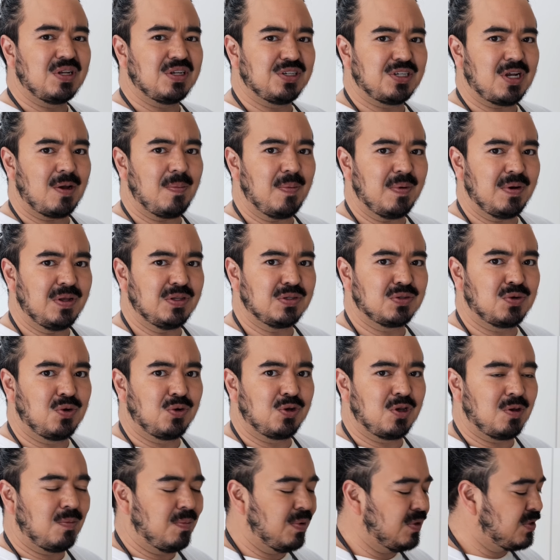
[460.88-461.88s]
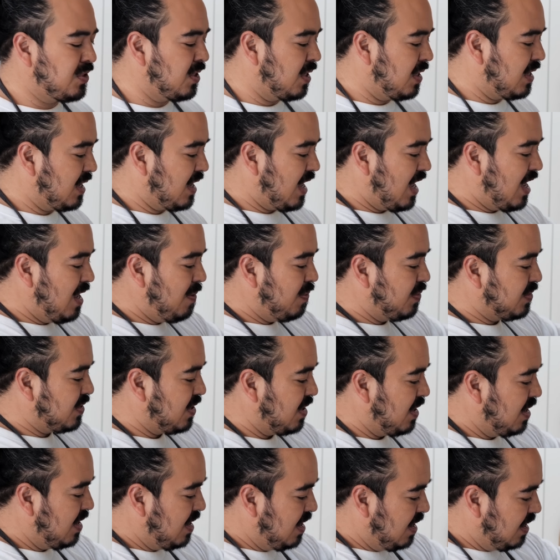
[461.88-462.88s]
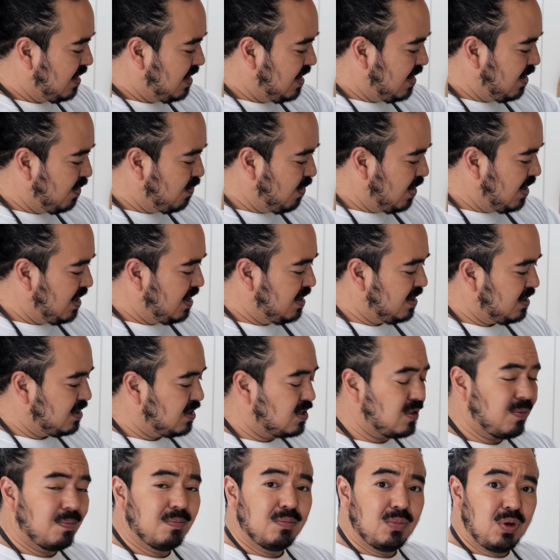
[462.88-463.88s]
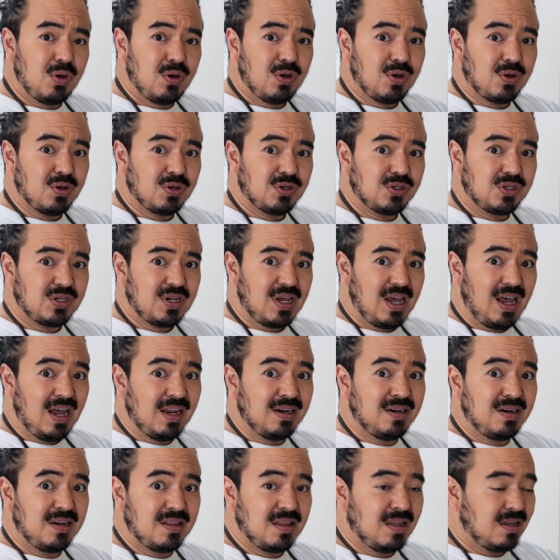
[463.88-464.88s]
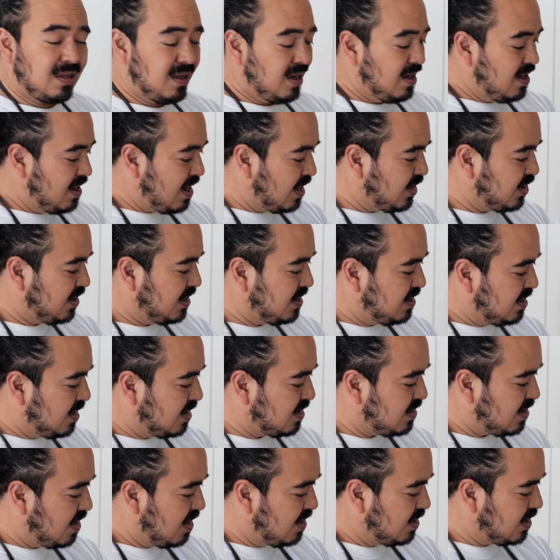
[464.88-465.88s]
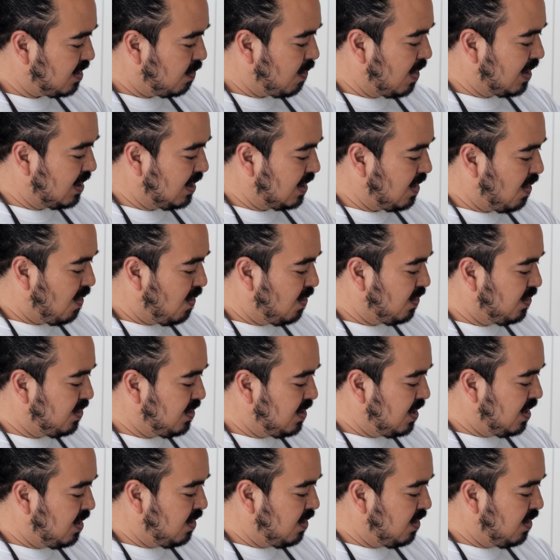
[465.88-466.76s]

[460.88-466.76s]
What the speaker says: in Japanese cooking because it keeps the ingredients submerged under the lid. It actually sits directly on the